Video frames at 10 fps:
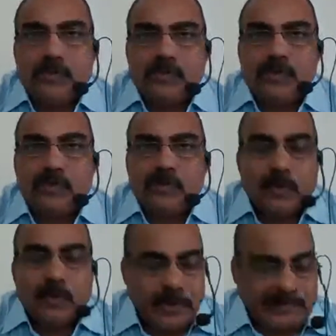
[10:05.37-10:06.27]
So
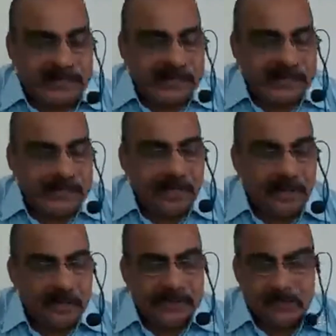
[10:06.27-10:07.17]
Next is
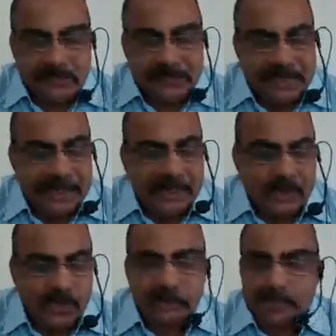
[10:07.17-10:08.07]
your synthetic
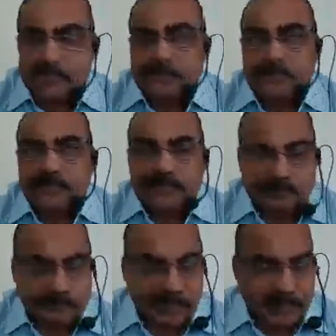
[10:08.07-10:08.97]
rope
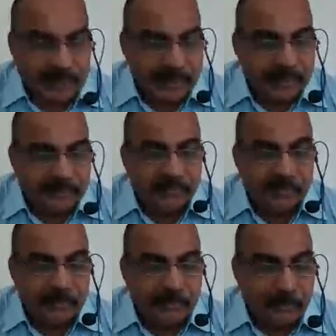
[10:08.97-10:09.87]
made
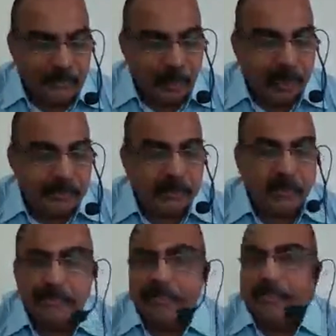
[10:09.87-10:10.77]
from
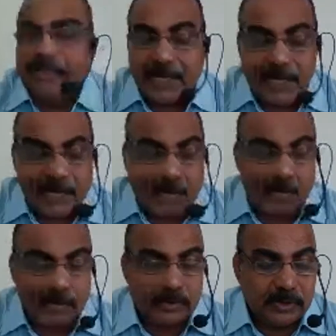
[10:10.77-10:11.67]
polypropylene,
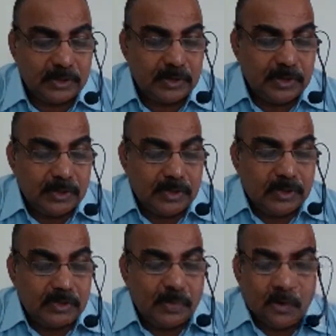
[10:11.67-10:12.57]
nylon,
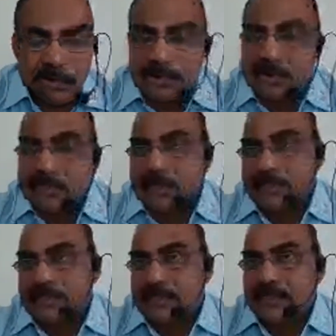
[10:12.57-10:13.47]
polyester,
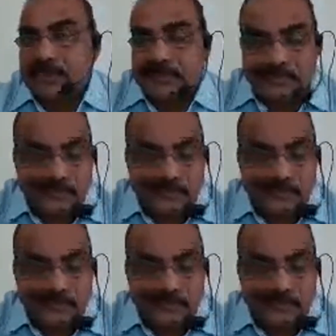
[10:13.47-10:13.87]
etc.